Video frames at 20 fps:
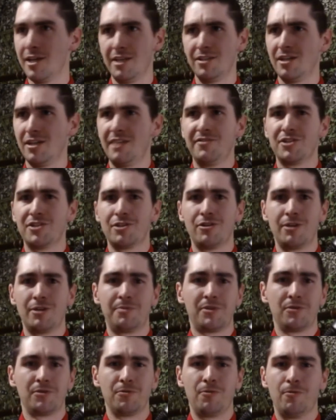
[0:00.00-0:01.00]
He's not even showing
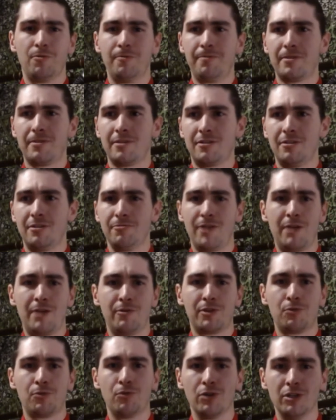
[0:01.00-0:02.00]
up to raid
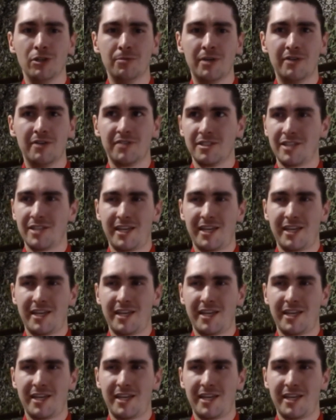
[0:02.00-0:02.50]
with the world buffs.